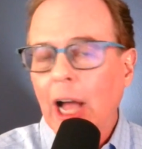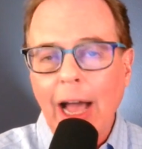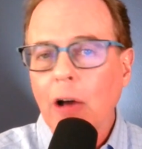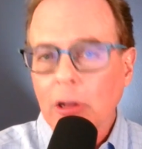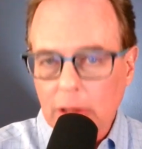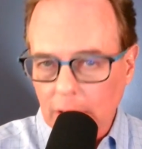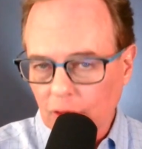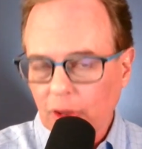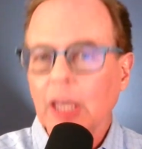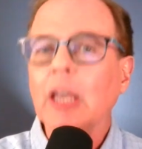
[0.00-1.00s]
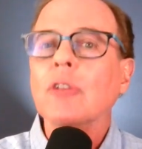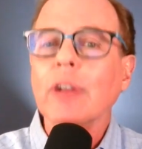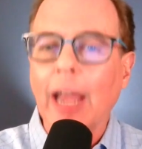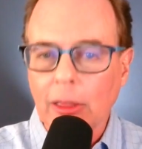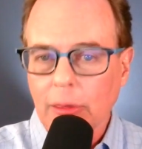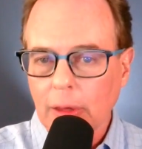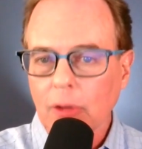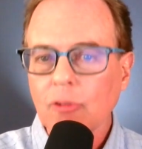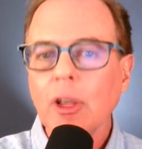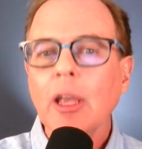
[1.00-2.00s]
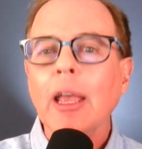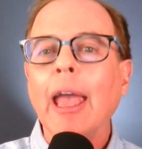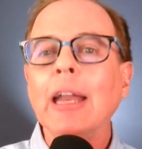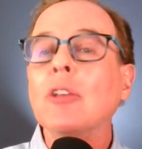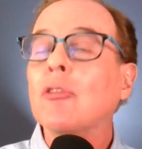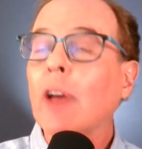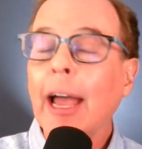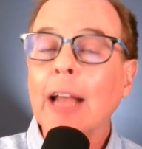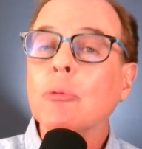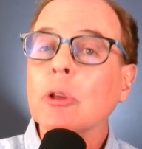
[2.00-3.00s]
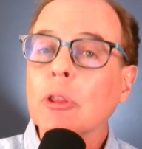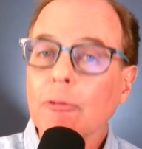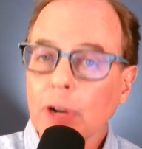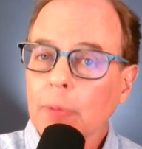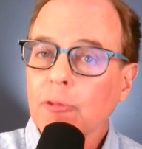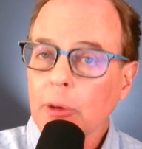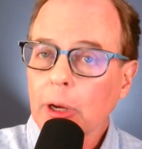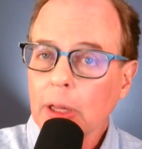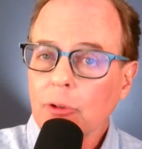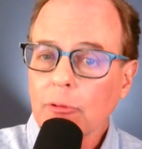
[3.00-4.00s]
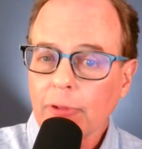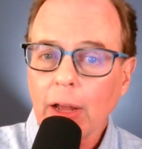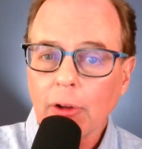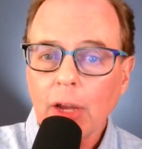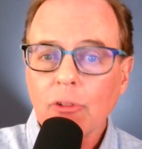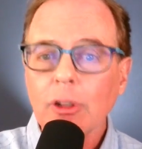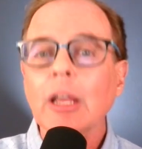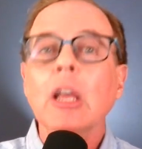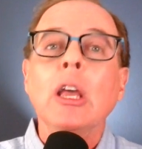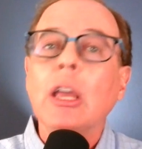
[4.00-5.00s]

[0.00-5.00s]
Kyle Kulinski. He's an atheist, and he sides with the Freedom From Religion Foundation.